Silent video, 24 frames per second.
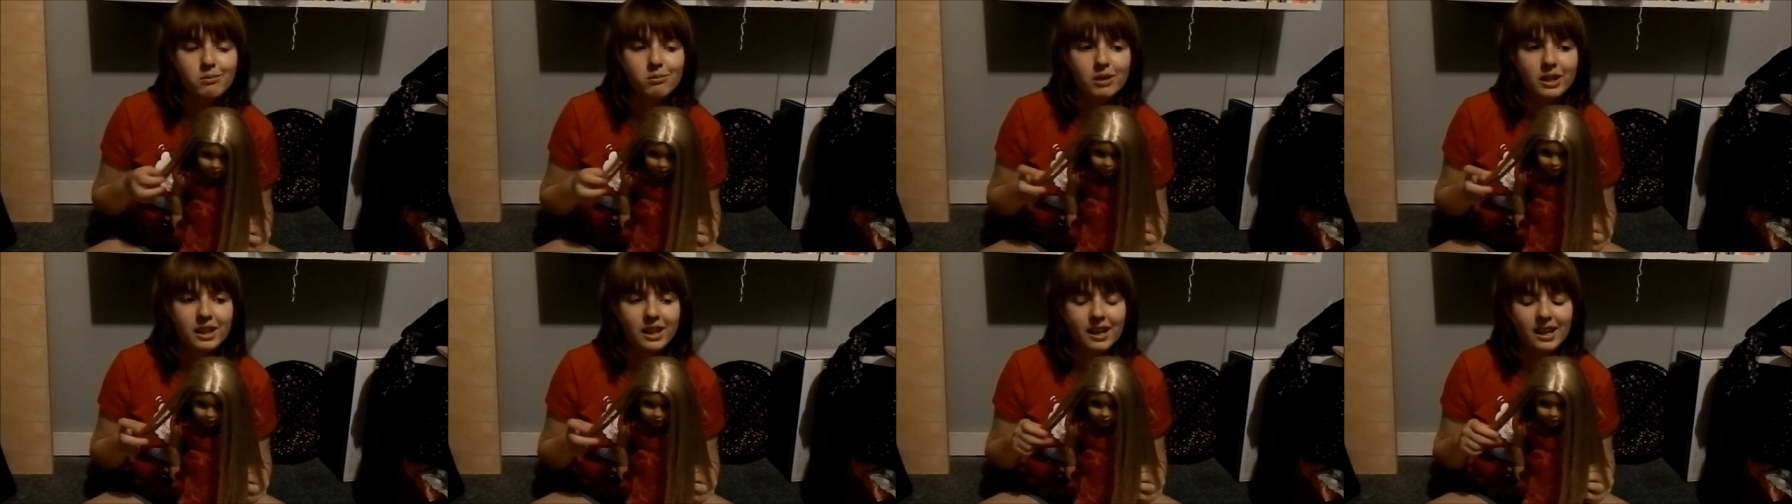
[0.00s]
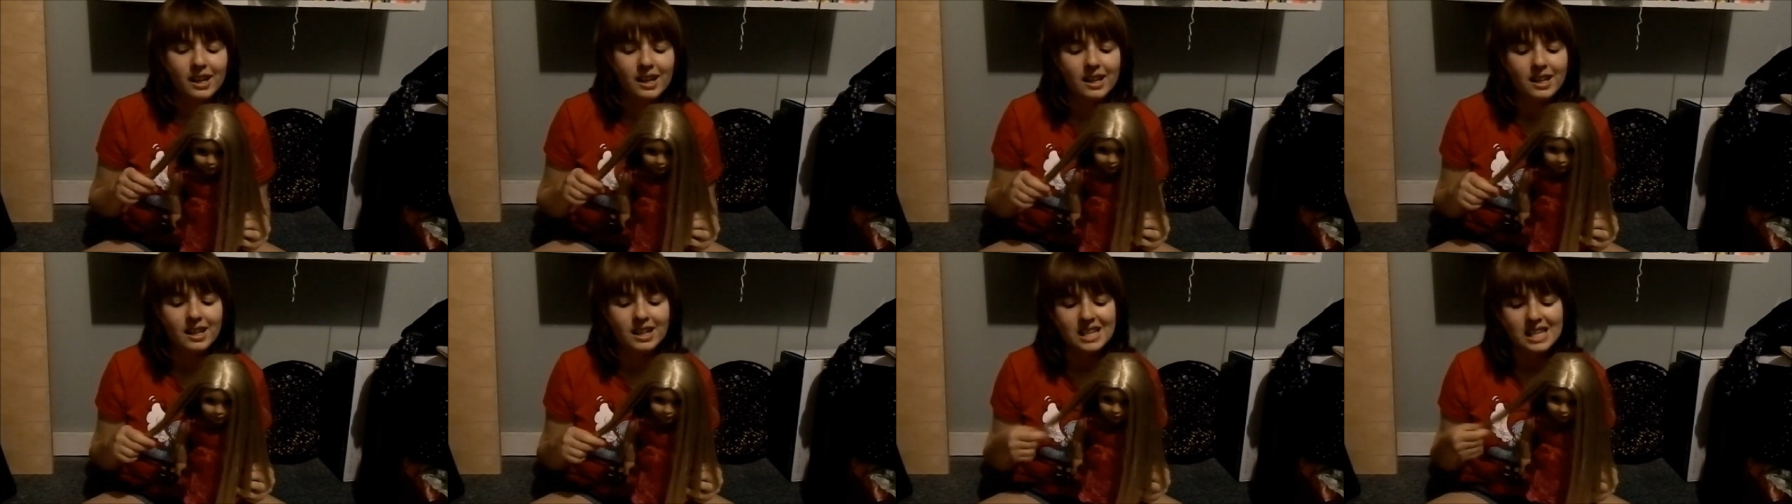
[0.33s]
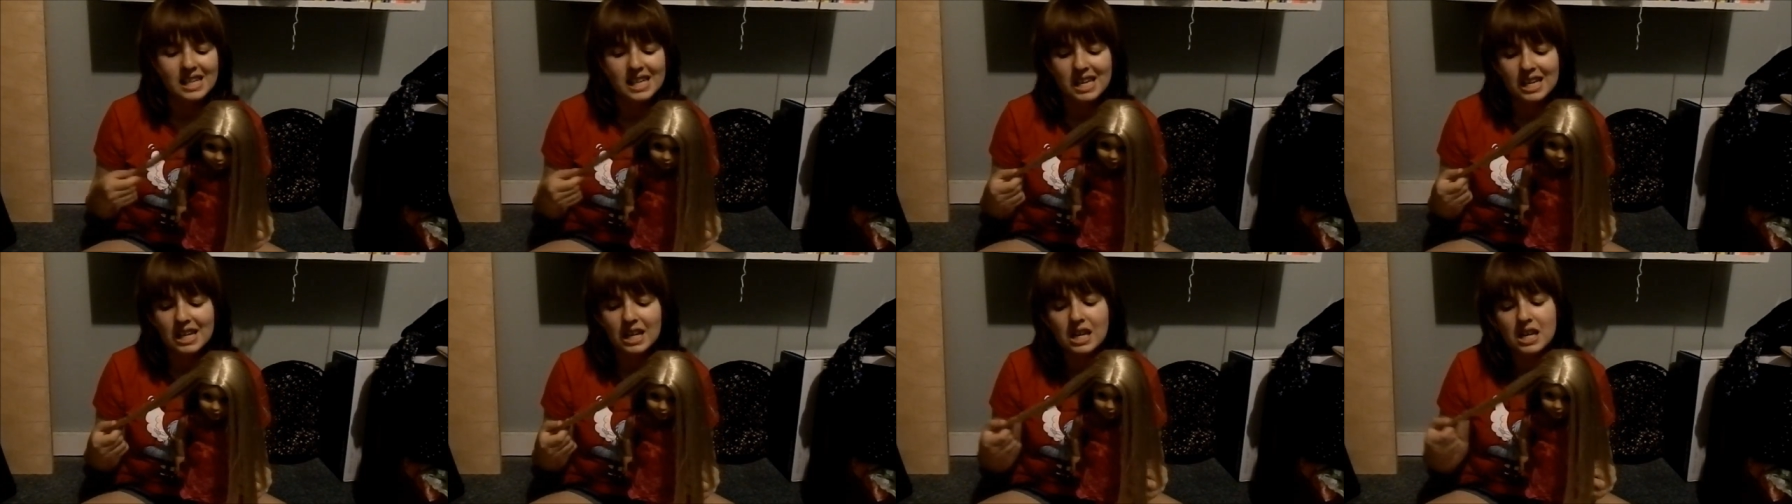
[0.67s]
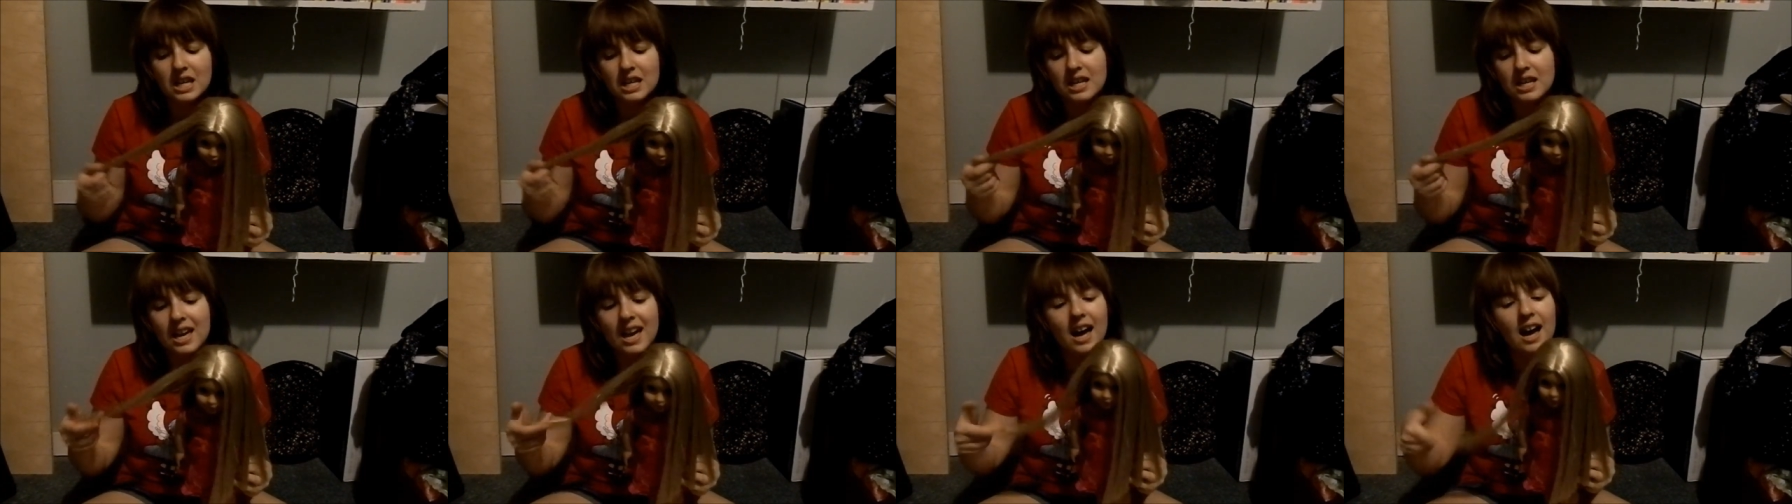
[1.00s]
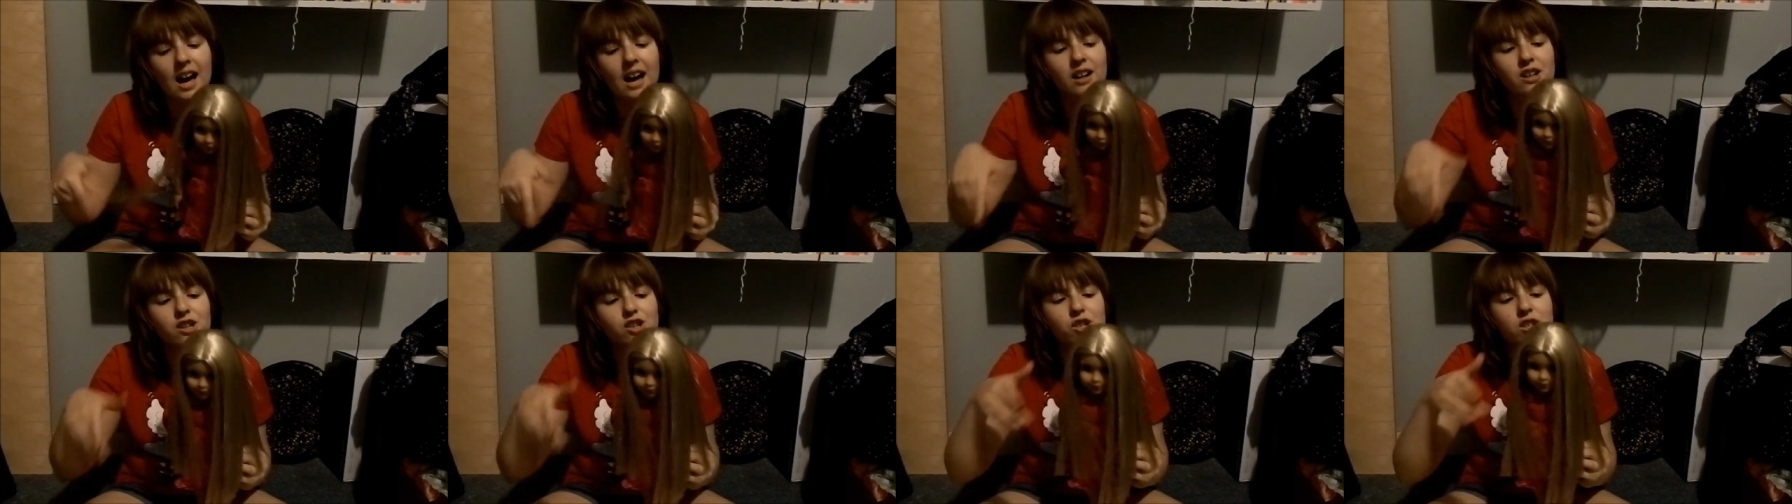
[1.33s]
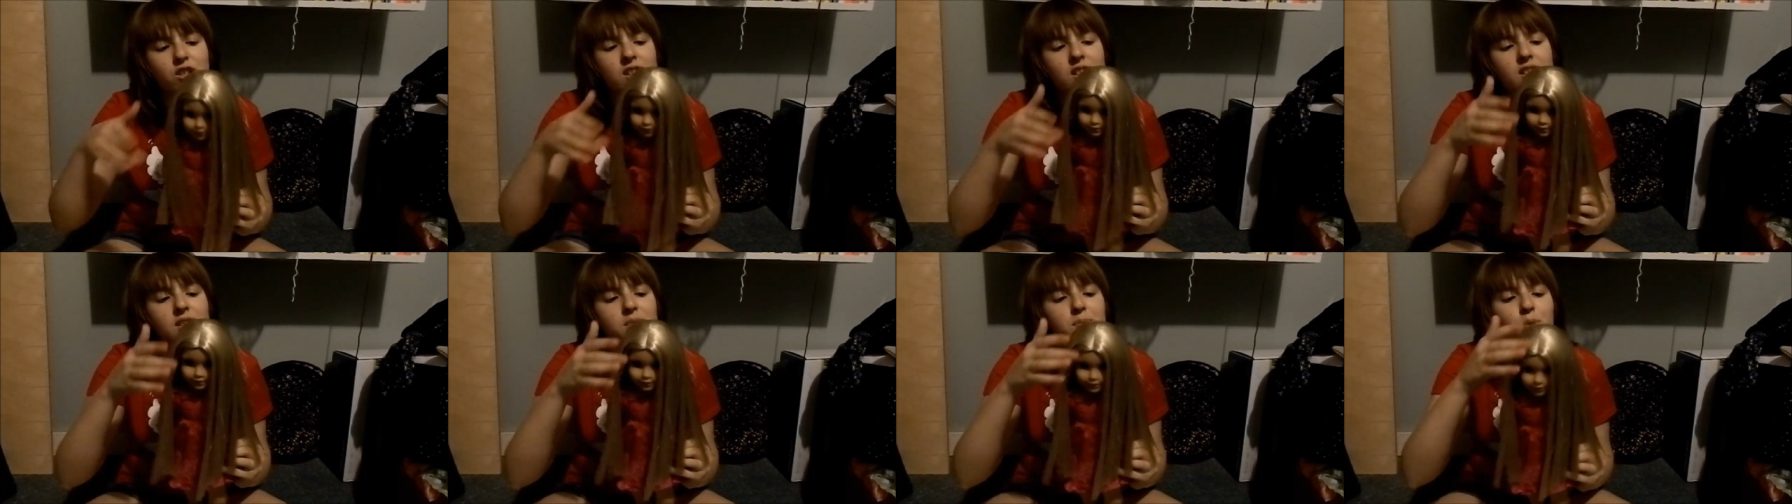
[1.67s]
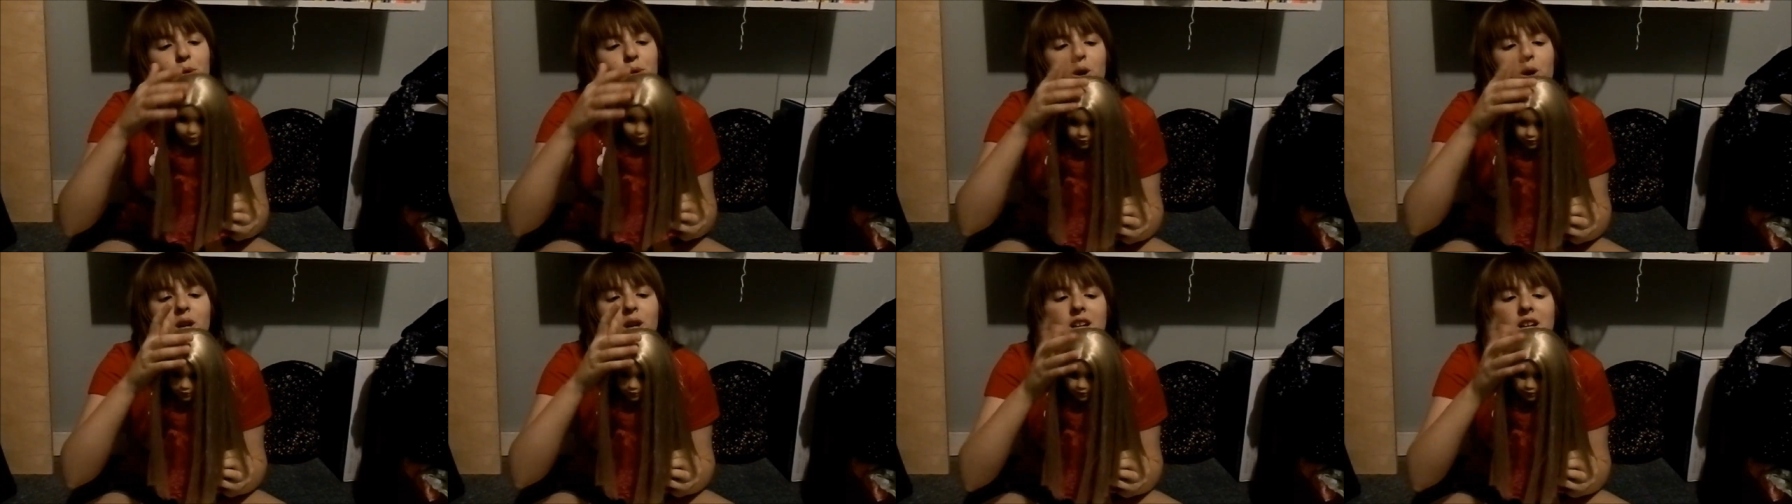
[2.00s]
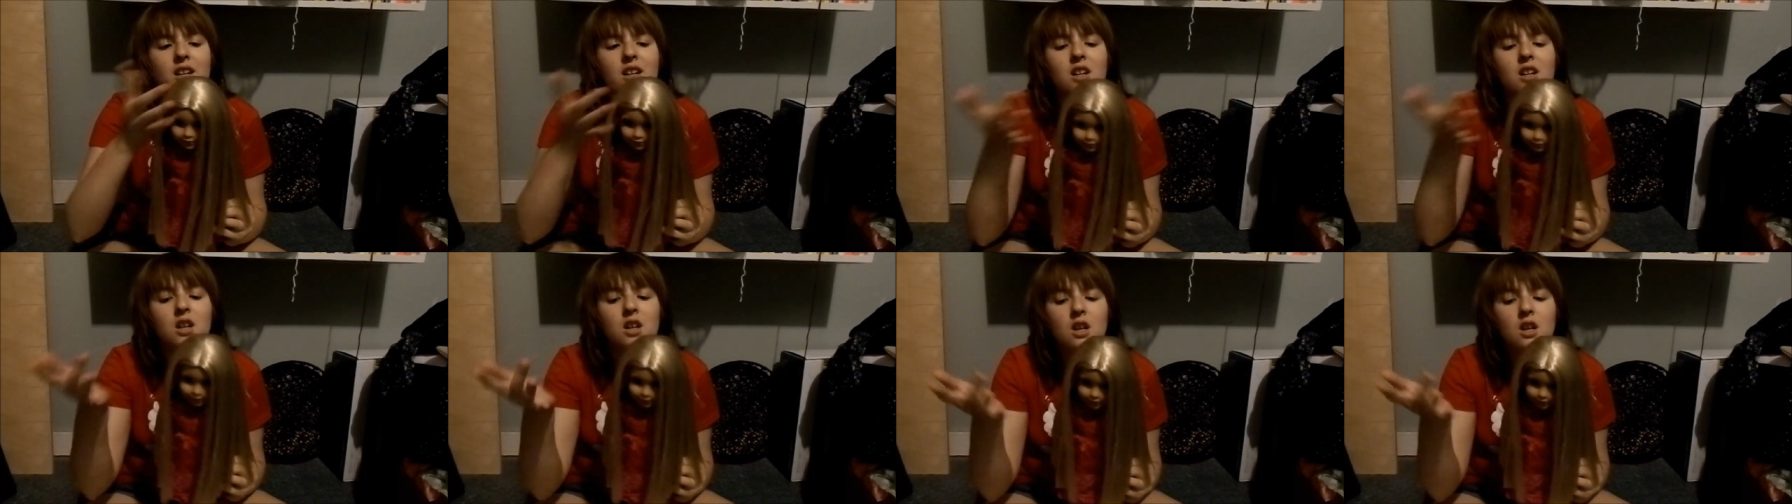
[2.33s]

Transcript: But yeah, she's pretty,